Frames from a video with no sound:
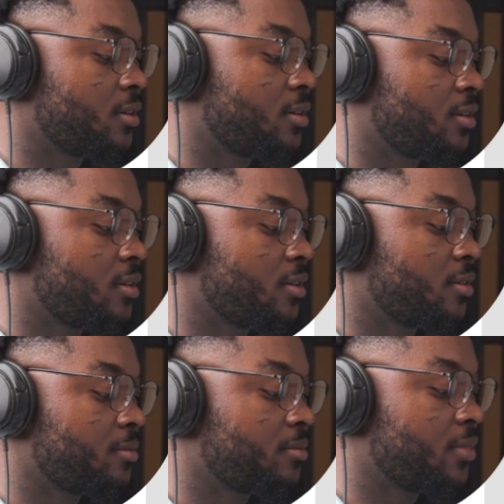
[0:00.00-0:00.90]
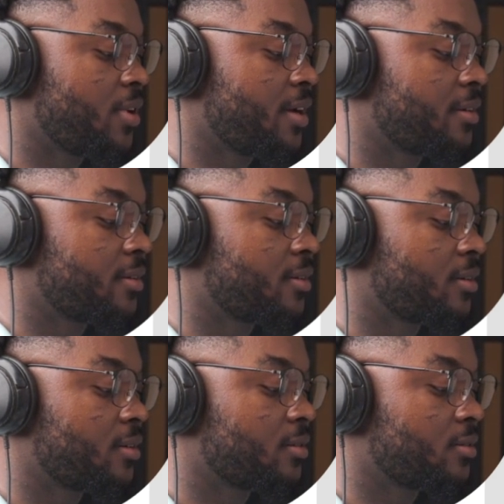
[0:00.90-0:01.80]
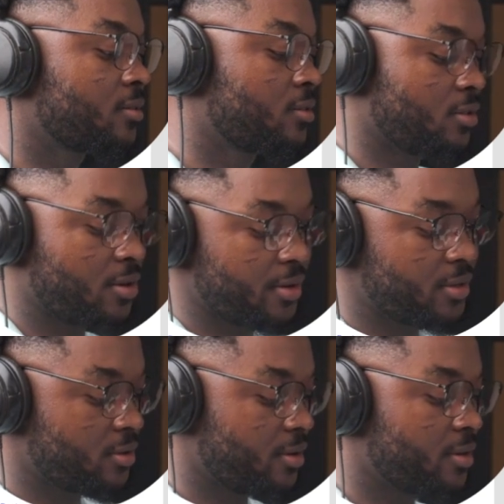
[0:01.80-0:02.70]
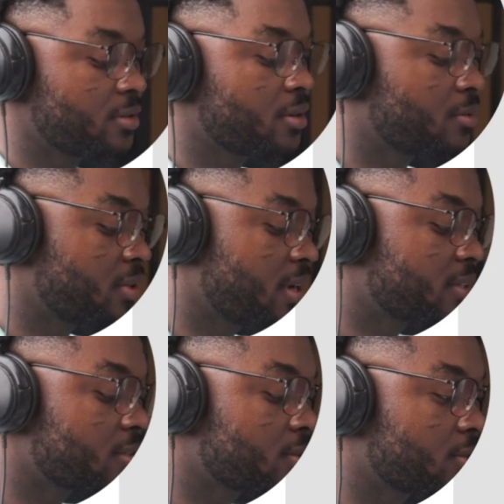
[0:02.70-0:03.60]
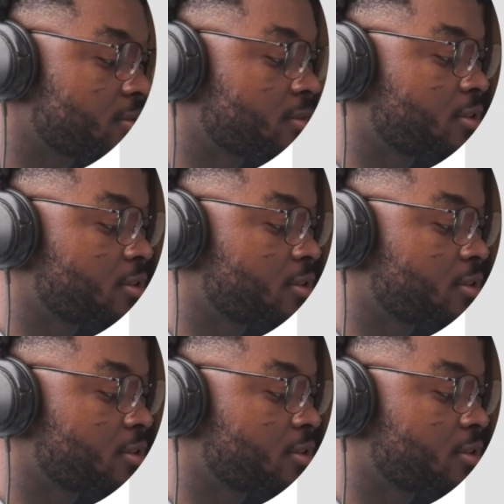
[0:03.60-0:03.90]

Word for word: um, right sorry sorry sorry what did I just do